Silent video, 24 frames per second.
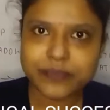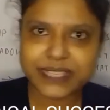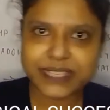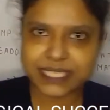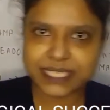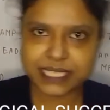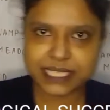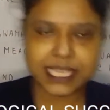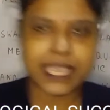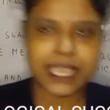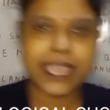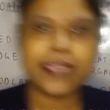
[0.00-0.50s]
We
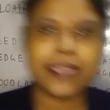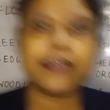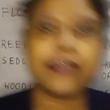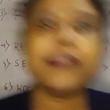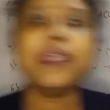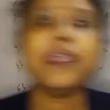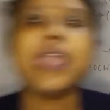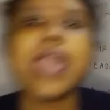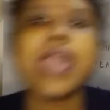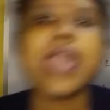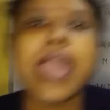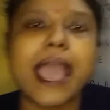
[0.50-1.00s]
see
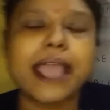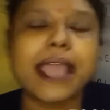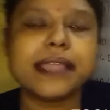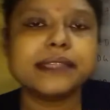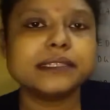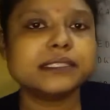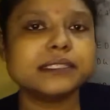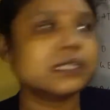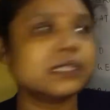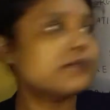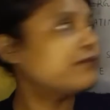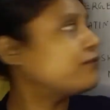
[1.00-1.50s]
here,
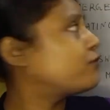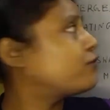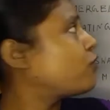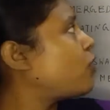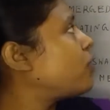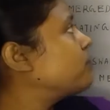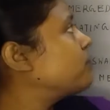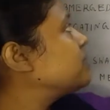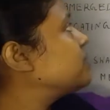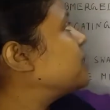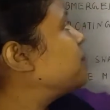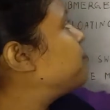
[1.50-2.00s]
and
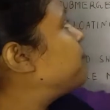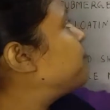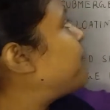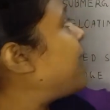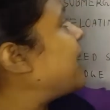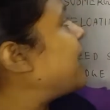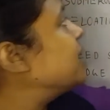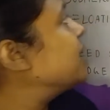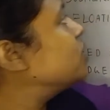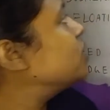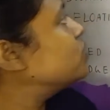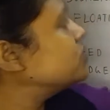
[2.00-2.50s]
from the
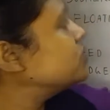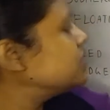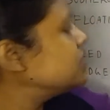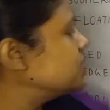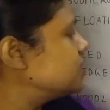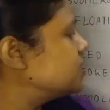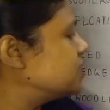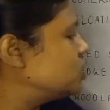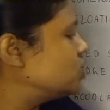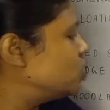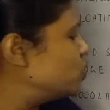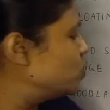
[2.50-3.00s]

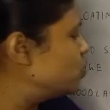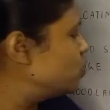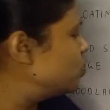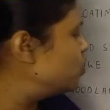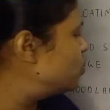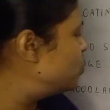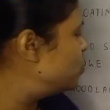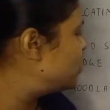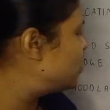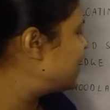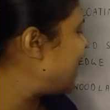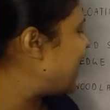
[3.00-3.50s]
pioneer
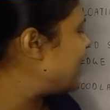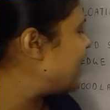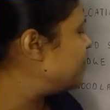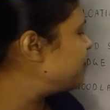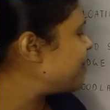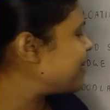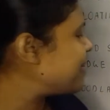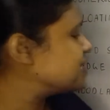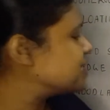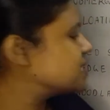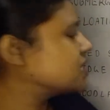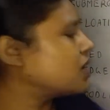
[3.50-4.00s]
to
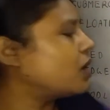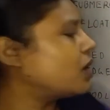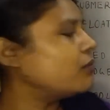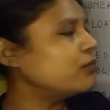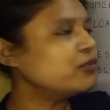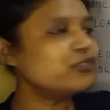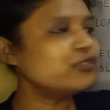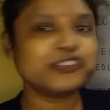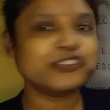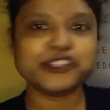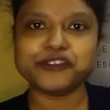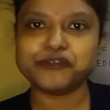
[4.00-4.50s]
climax
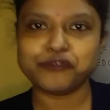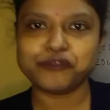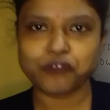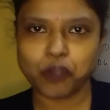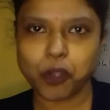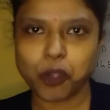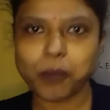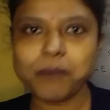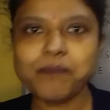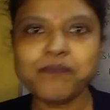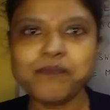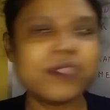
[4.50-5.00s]
community
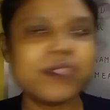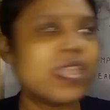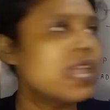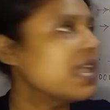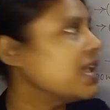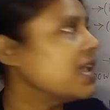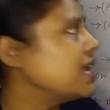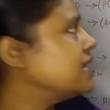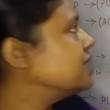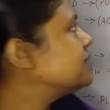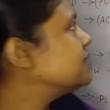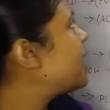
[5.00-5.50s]
form
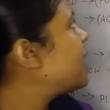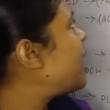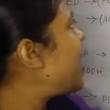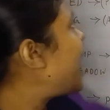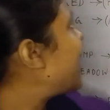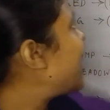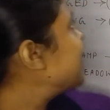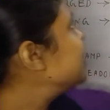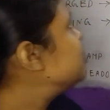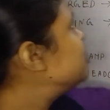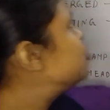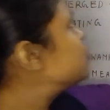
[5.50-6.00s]
in the
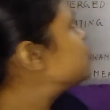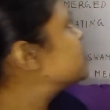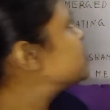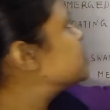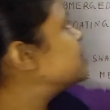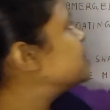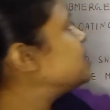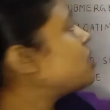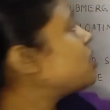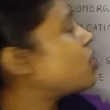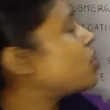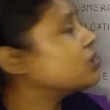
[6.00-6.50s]

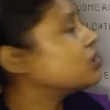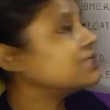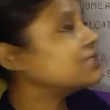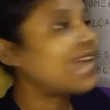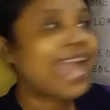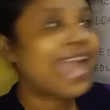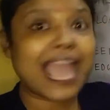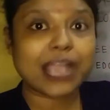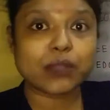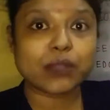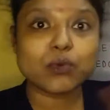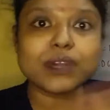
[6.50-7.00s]
hydrocity or the
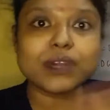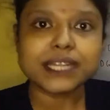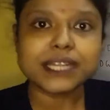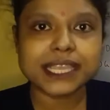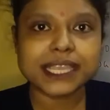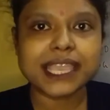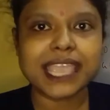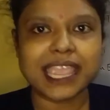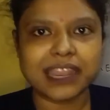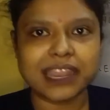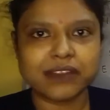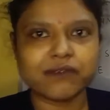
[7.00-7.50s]

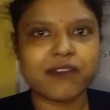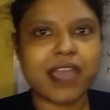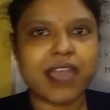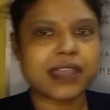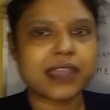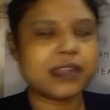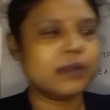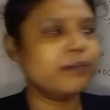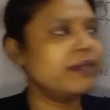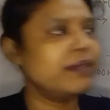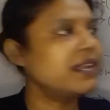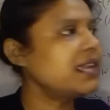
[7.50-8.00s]
aquatic
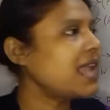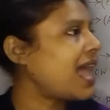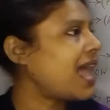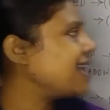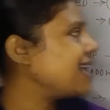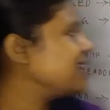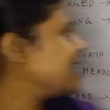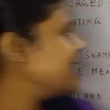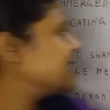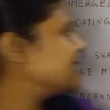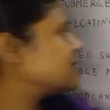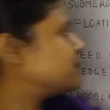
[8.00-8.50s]
environment,
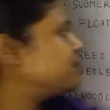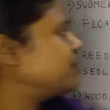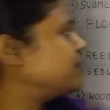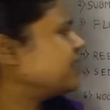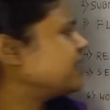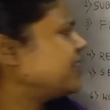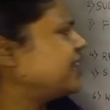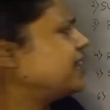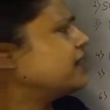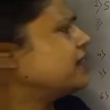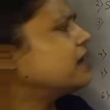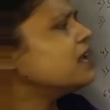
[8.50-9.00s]
I
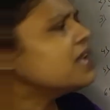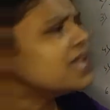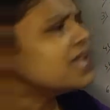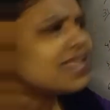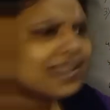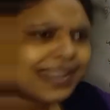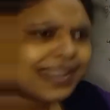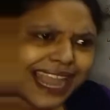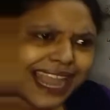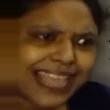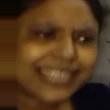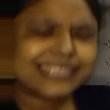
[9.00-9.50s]
explained here.
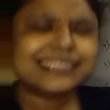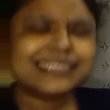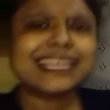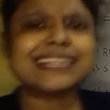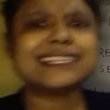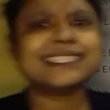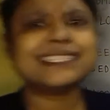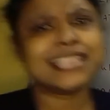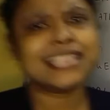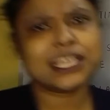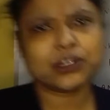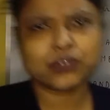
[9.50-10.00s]
Like
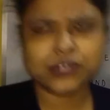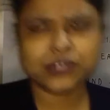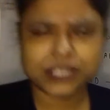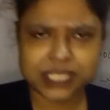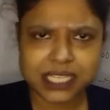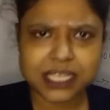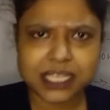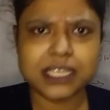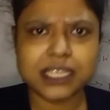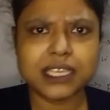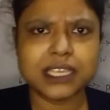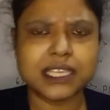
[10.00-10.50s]
that
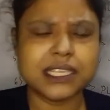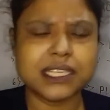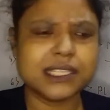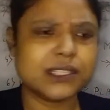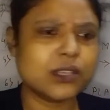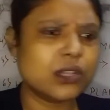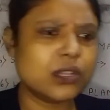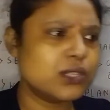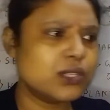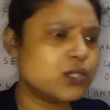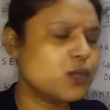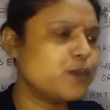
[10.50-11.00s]
xerocity is
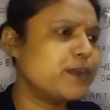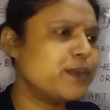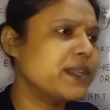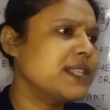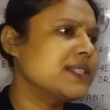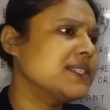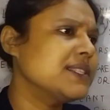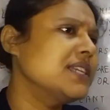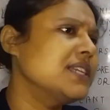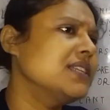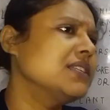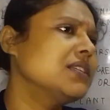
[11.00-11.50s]
also
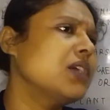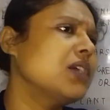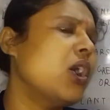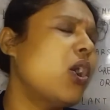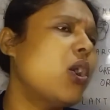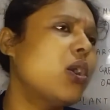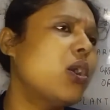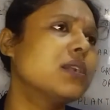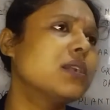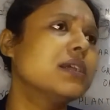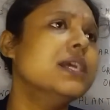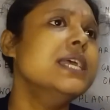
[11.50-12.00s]
present,
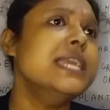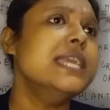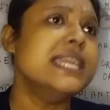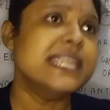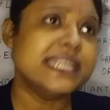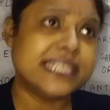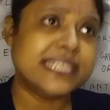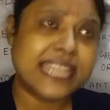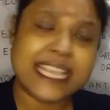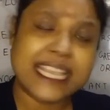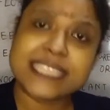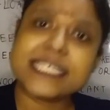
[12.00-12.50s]
or
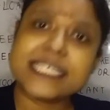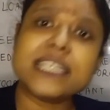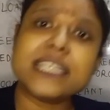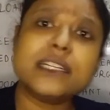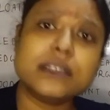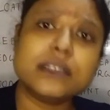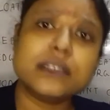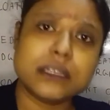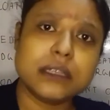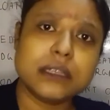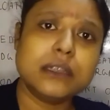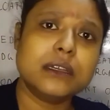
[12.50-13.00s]

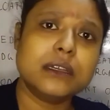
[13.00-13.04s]
desert